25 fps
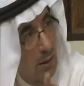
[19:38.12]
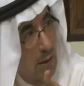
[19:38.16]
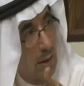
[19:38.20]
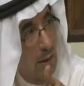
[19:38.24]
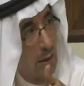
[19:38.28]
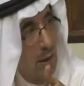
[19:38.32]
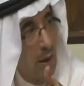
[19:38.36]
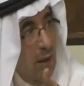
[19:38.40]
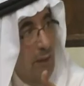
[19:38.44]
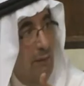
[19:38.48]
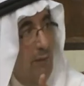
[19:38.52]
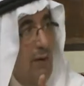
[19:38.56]

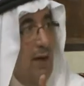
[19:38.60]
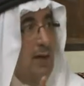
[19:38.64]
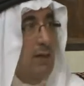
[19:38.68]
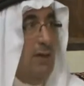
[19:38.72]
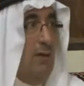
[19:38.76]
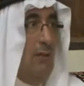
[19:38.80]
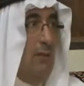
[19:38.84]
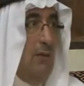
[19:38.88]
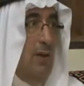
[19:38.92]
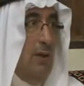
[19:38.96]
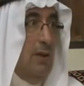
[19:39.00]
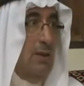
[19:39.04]
And vice
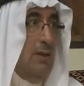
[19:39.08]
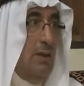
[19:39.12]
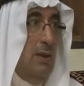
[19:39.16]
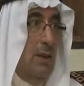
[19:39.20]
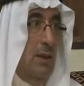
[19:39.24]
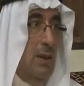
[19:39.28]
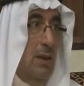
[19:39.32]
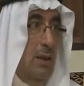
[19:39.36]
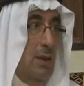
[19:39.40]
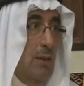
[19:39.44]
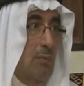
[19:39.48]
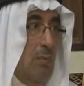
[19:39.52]
versa,
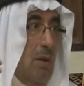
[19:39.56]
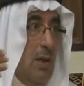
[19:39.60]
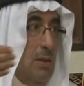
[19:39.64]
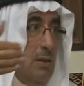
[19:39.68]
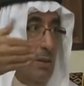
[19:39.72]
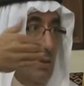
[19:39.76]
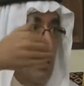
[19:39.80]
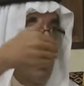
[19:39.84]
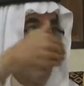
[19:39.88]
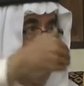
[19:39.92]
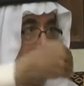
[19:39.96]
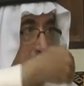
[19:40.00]
the
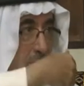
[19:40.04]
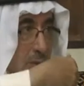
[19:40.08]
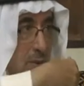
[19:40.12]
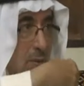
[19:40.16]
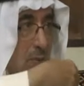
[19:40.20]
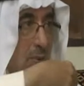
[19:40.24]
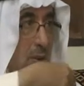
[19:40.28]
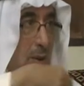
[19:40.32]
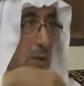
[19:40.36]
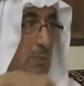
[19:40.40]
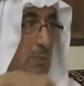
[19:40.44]
Muslims went